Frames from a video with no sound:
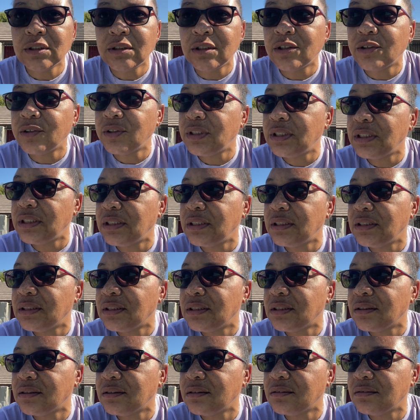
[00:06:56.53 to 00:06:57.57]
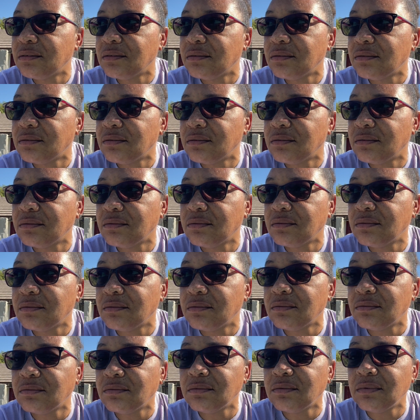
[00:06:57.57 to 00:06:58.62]
know, he's
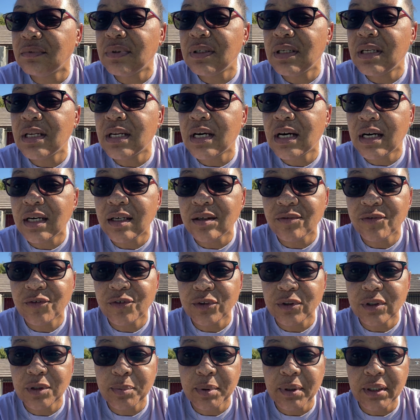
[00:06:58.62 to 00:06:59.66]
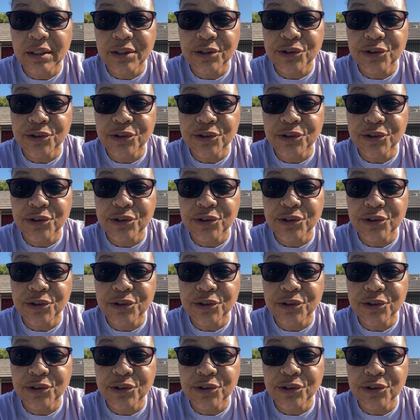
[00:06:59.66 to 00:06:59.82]
not fully potty